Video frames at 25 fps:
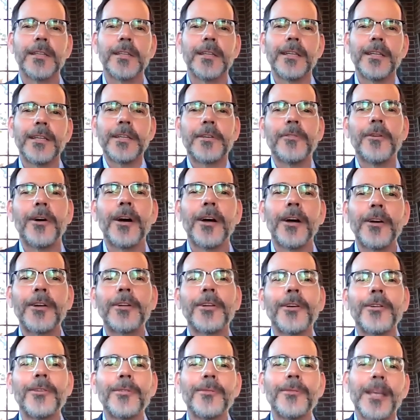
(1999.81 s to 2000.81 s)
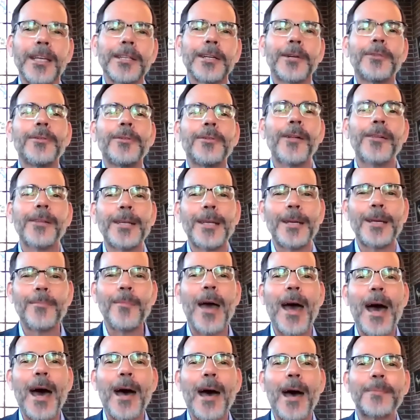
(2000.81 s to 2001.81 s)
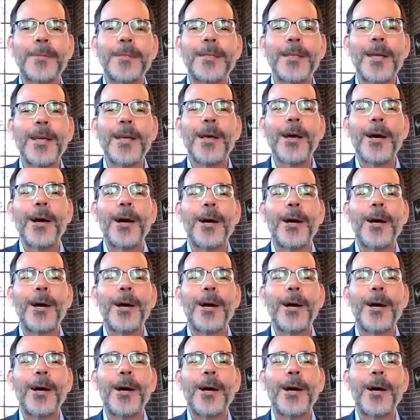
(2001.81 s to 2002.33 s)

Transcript: inequality maps,